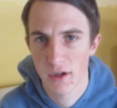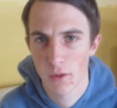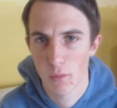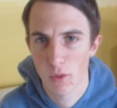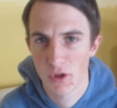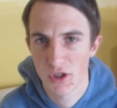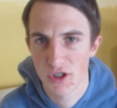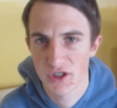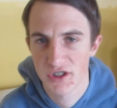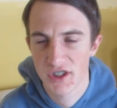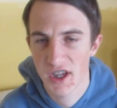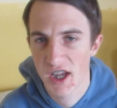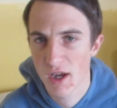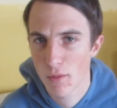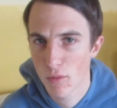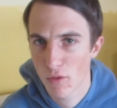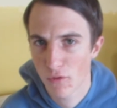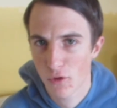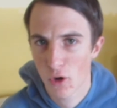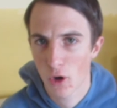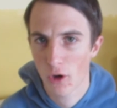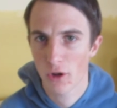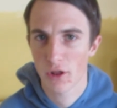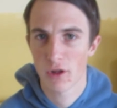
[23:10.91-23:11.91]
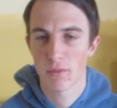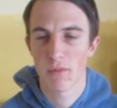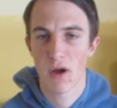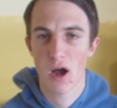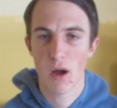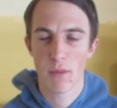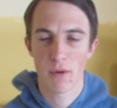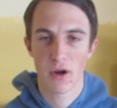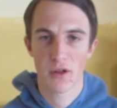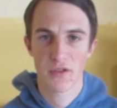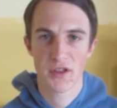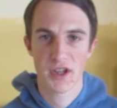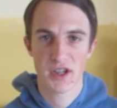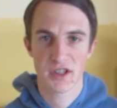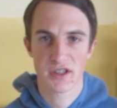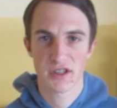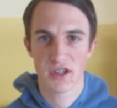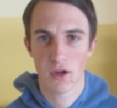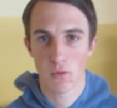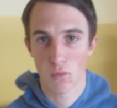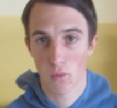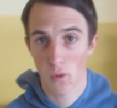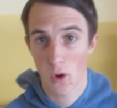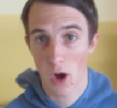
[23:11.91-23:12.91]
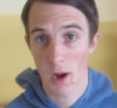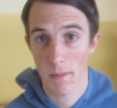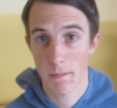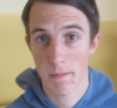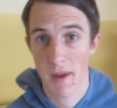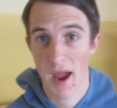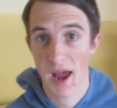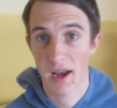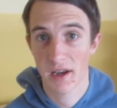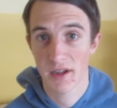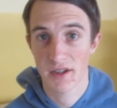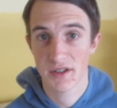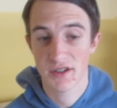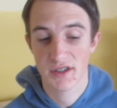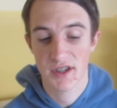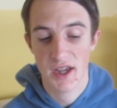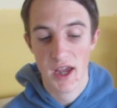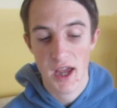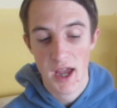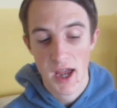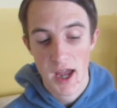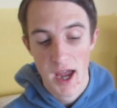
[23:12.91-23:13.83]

with the team we've got at the moment, I think it's a right balance.